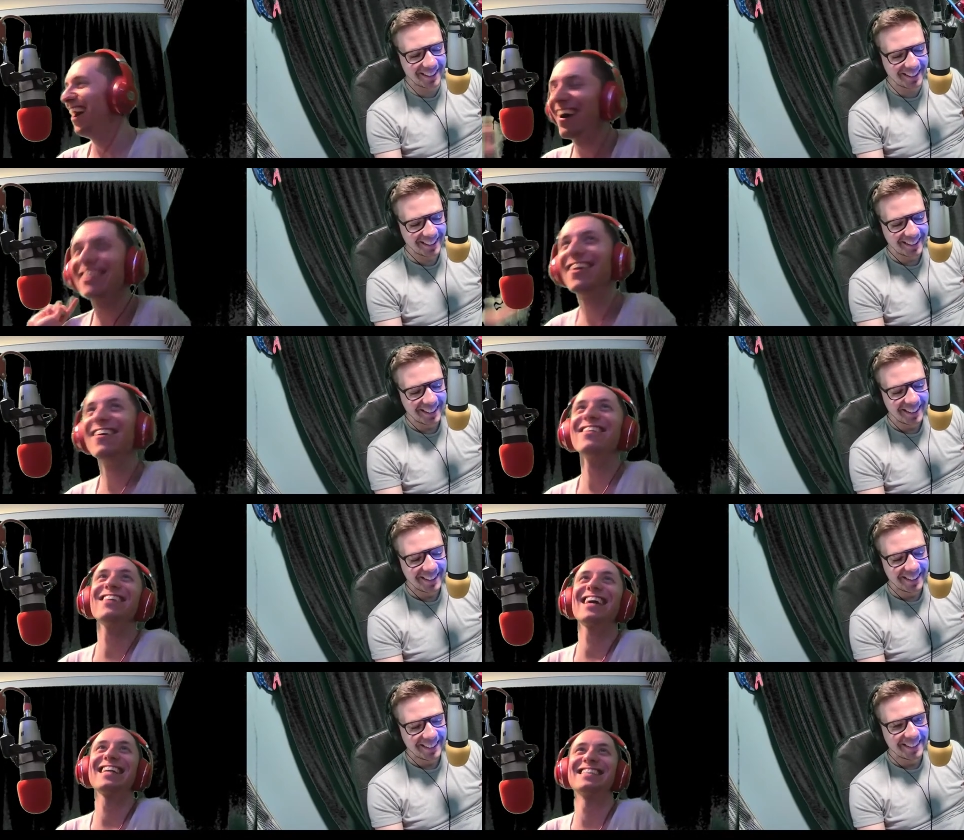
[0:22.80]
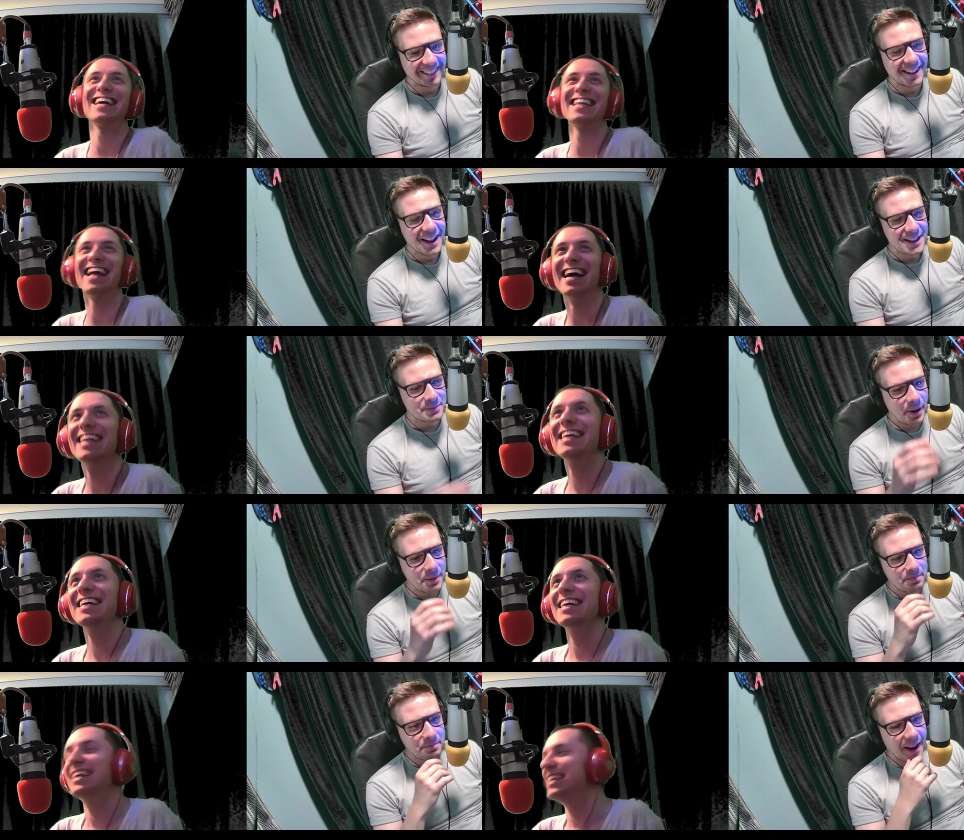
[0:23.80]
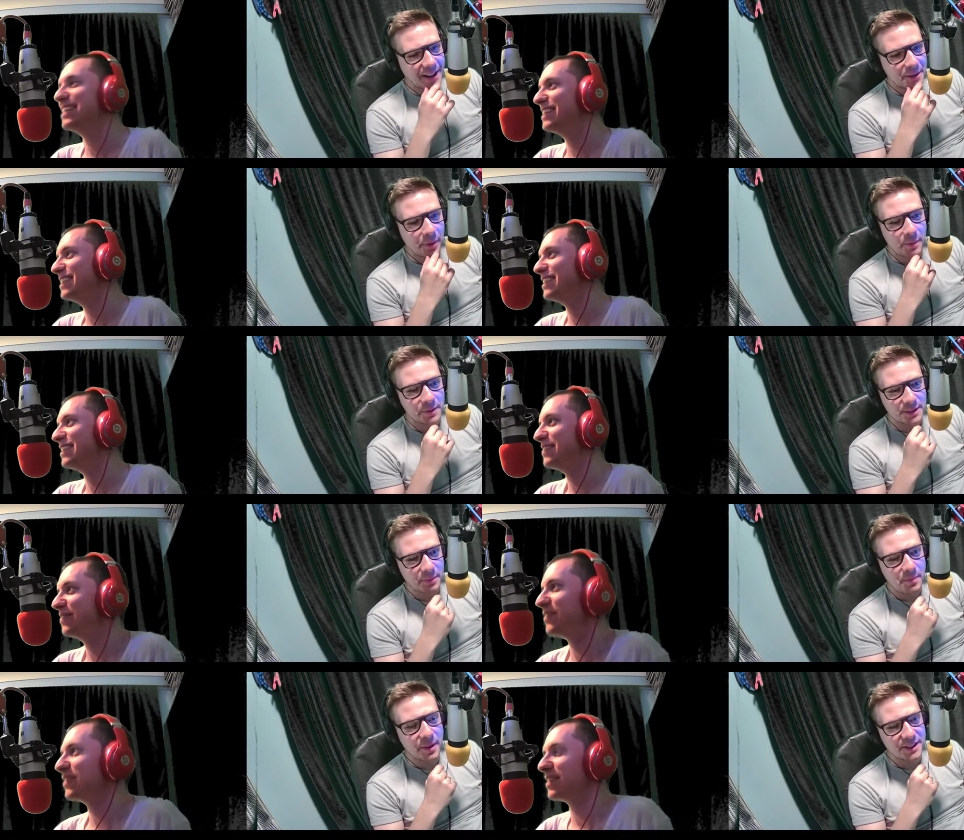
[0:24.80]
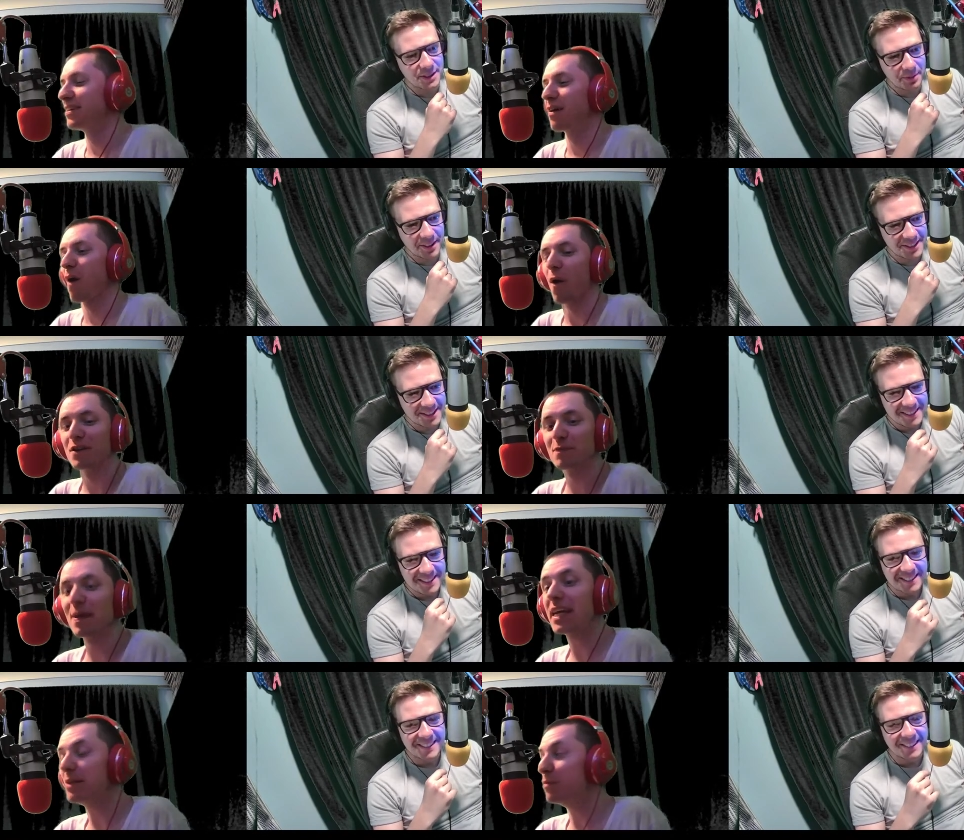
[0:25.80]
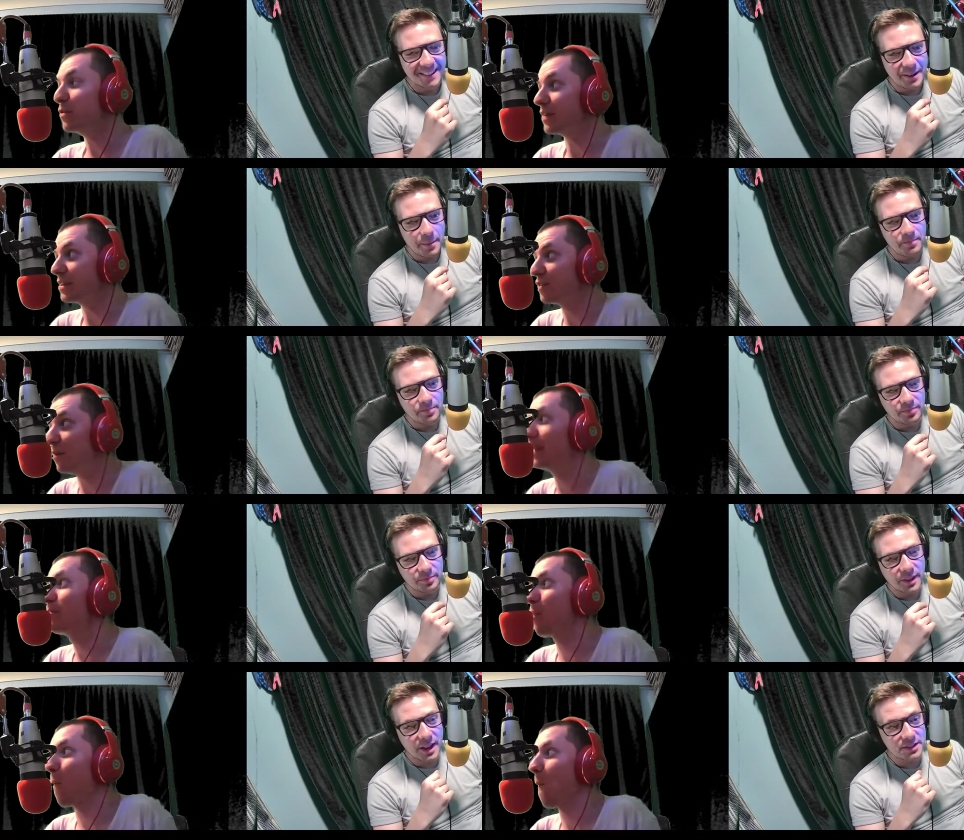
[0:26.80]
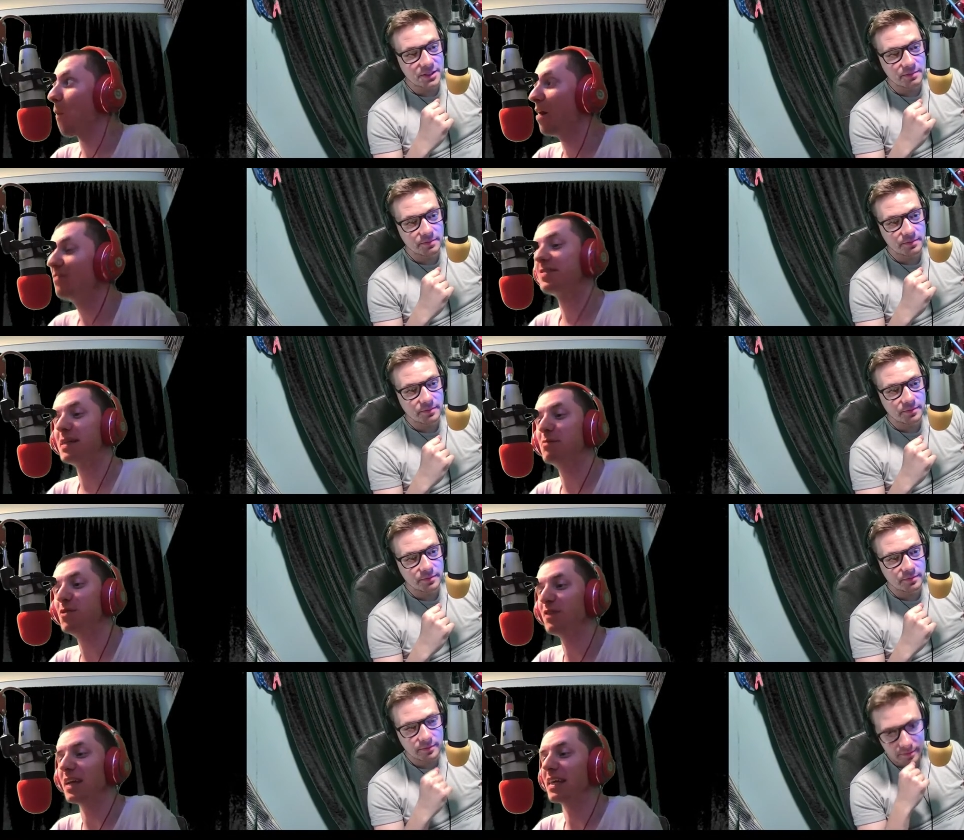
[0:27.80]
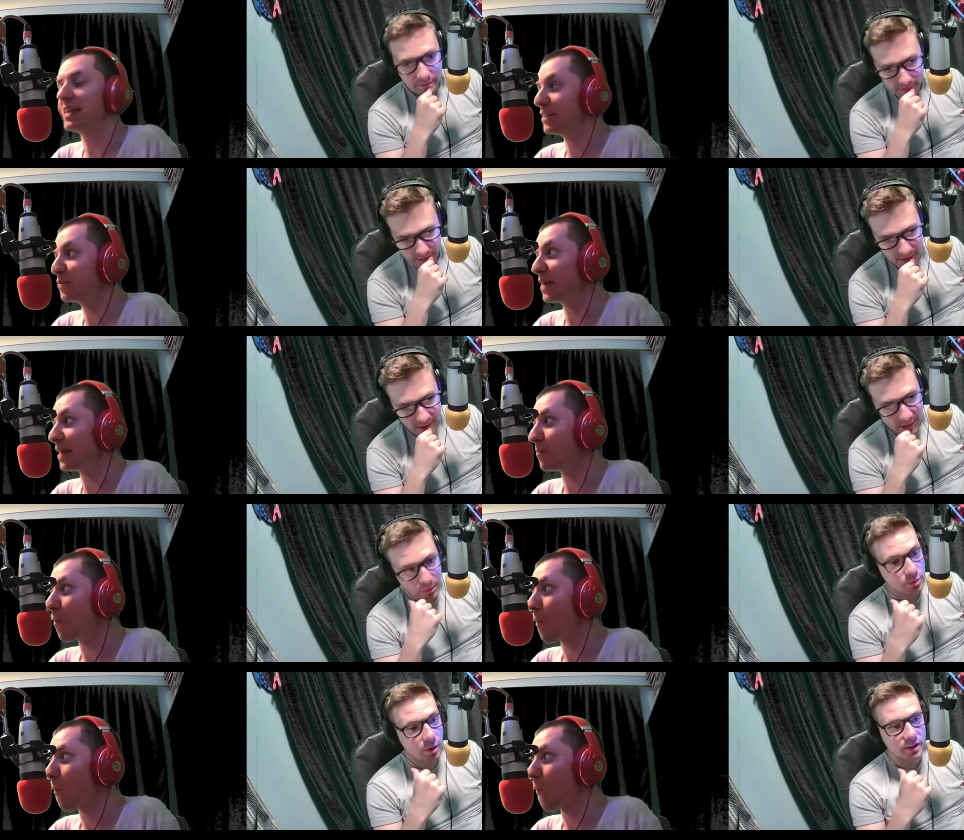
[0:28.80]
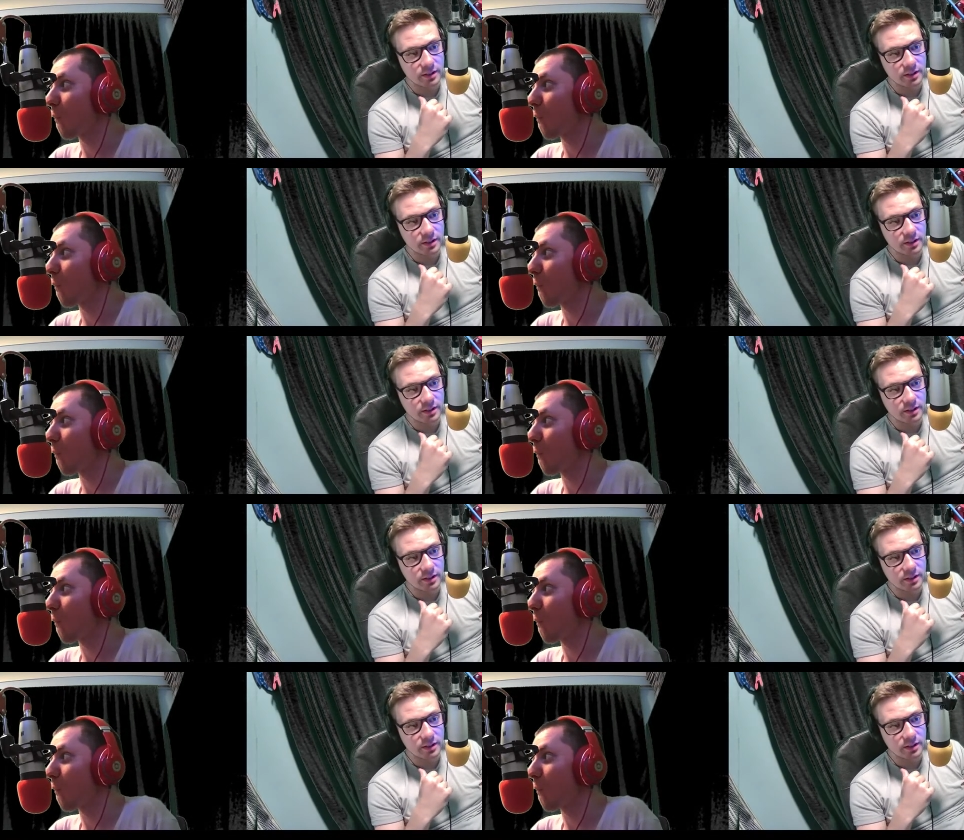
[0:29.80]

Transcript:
Speaker 1: I knew you were going to say that. It's
Speaker 2: my magnum opus, my masterpiece.
Speaker 1: Speaking of movies, Tommy, Yes. I've seen a movie this week. Which one?